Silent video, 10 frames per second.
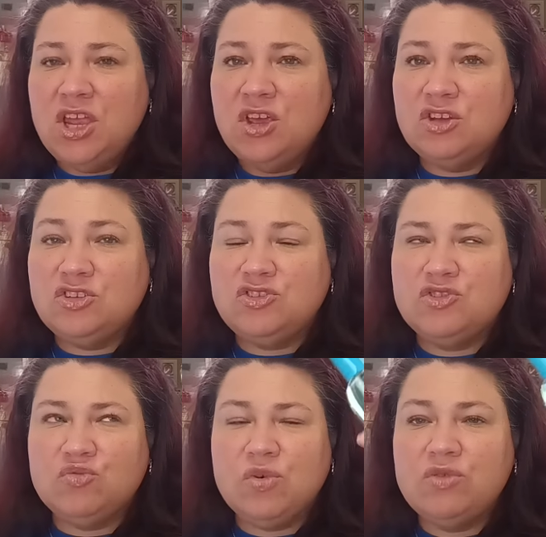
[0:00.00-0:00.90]
You could
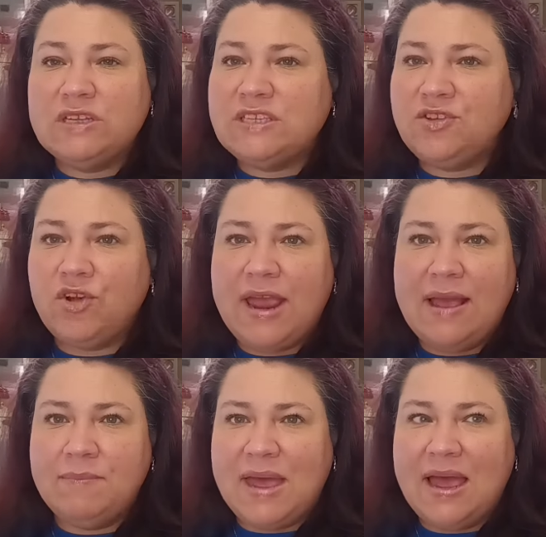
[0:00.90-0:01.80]
just throw this in your
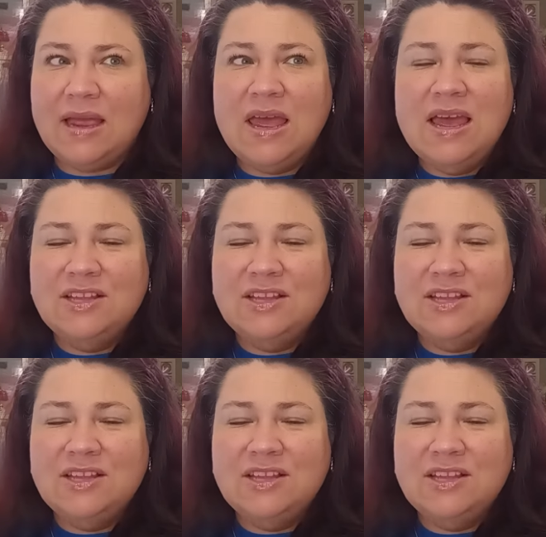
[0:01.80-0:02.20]
handbag.